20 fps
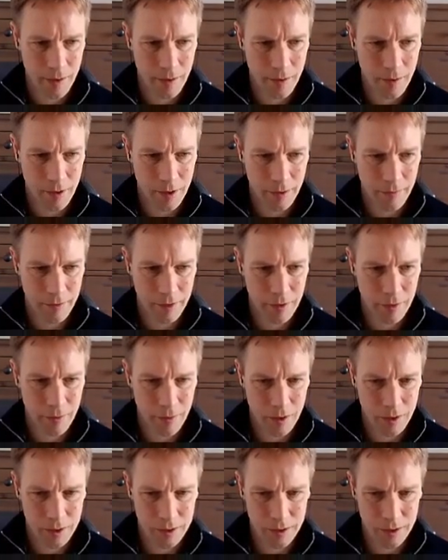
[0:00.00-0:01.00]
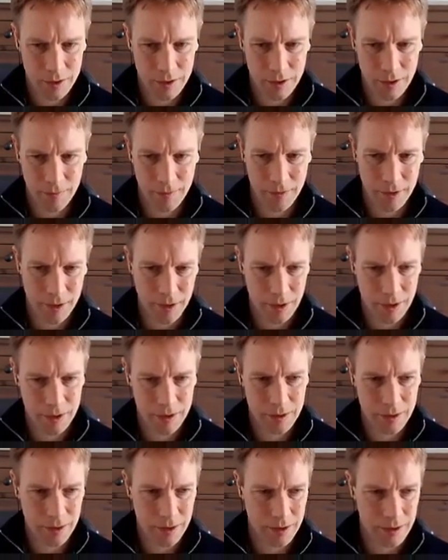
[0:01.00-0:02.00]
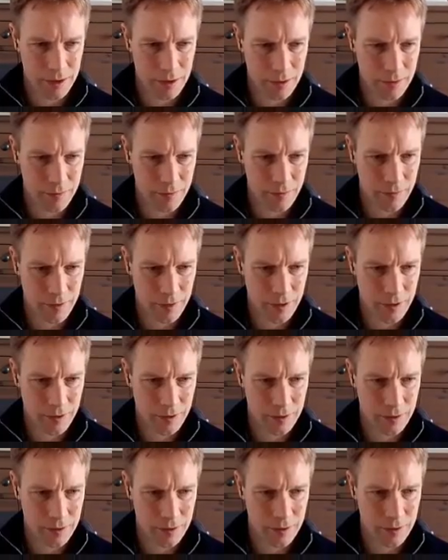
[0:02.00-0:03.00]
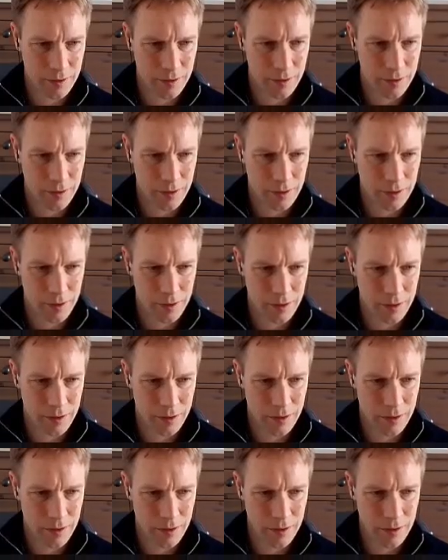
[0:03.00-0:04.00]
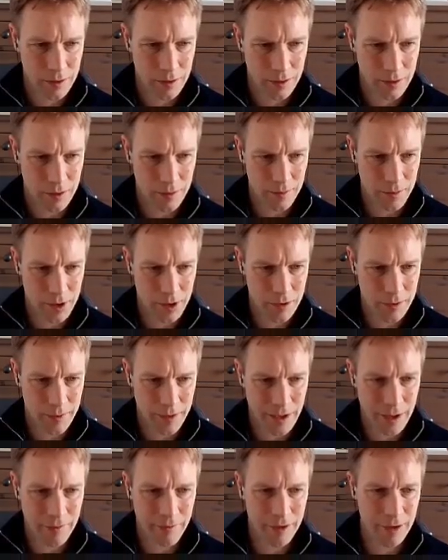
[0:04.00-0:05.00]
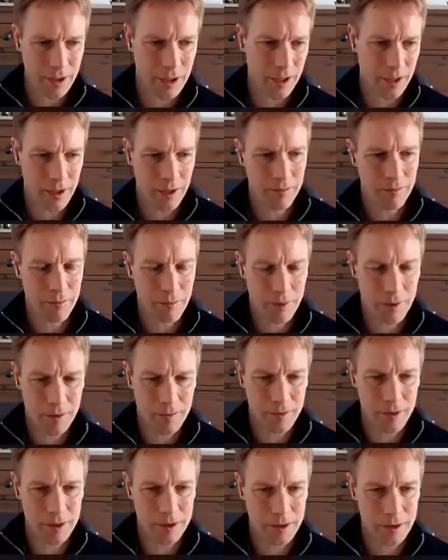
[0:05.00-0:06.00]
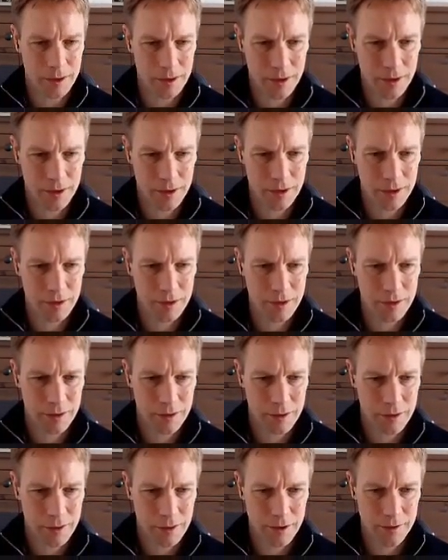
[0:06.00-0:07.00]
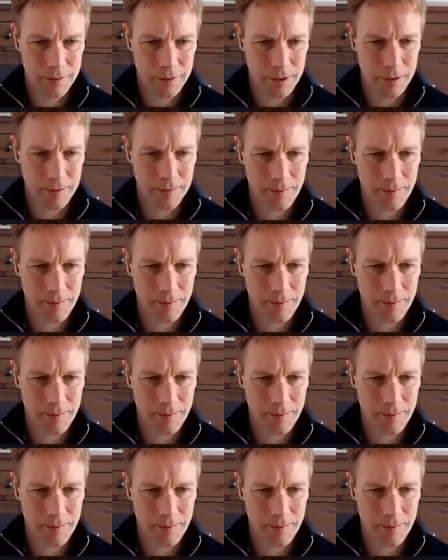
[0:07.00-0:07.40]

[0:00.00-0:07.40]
Everything works except the insert test fails because we haven't yet implemented this bit.